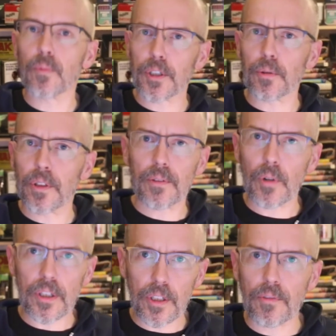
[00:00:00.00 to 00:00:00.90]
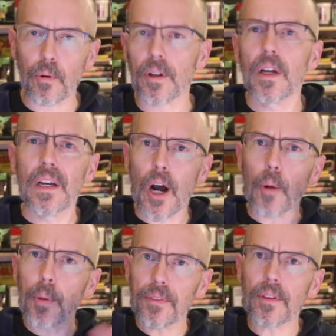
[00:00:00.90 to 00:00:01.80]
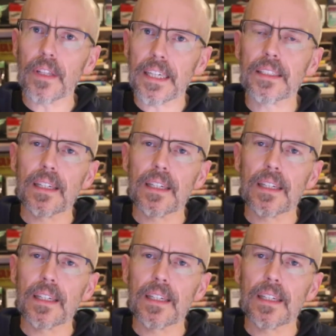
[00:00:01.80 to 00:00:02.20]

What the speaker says: you'll want to look for. I'll put the link